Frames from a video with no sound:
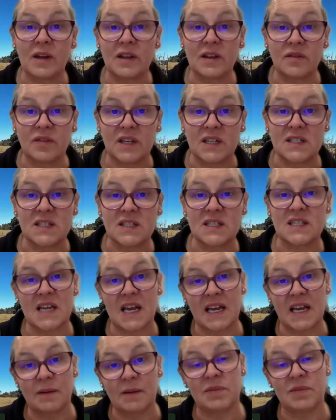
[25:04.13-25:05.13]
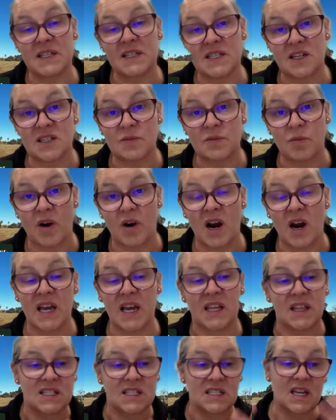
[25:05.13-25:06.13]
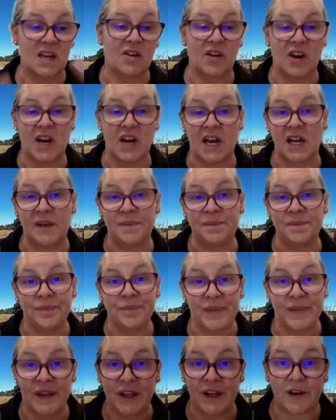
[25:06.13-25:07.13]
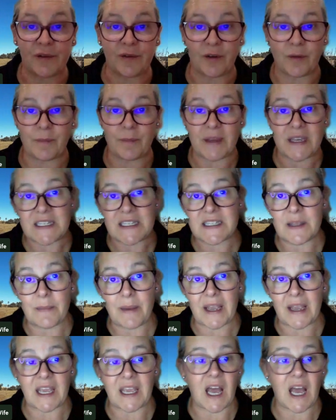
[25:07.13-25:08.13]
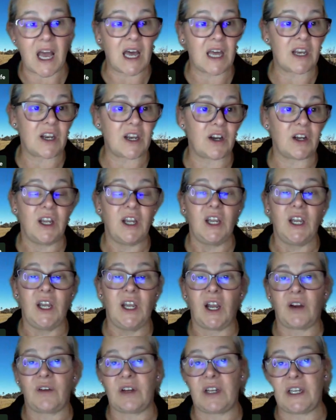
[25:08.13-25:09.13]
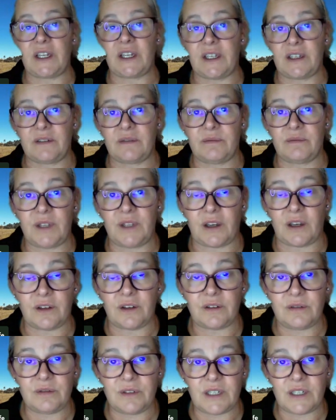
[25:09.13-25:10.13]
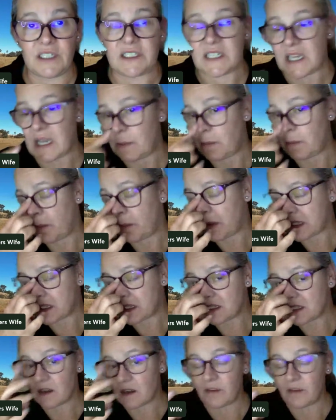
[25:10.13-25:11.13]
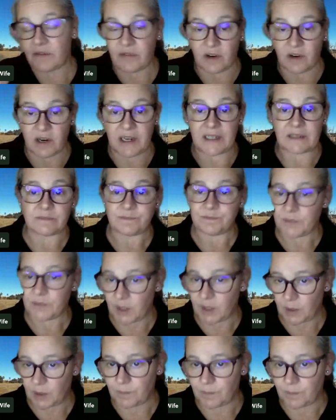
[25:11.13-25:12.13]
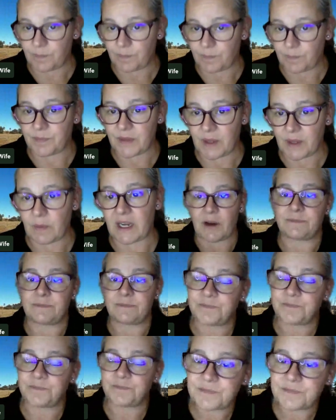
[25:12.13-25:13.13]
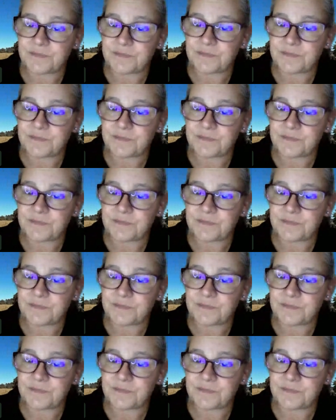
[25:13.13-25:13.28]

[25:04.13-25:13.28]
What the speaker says: the fence saying, please don't spray in this area. I've got bees in the backyard. I really, need to keep it pesticide free. Nope, they went ahead and sprayed.